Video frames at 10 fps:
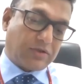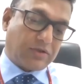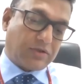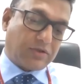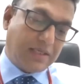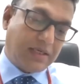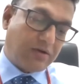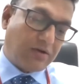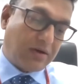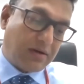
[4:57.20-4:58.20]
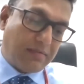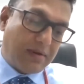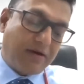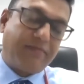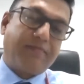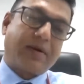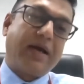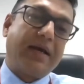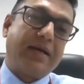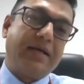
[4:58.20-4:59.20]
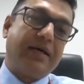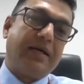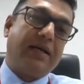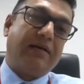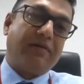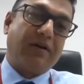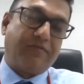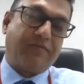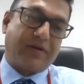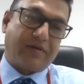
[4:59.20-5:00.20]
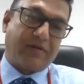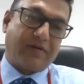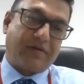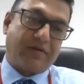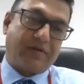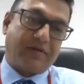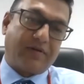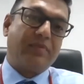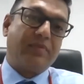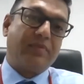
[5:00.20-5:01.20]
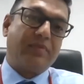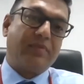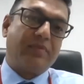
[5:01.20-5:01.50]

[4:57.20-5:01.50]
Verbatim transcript: meeting or above prior year level of revenues. Your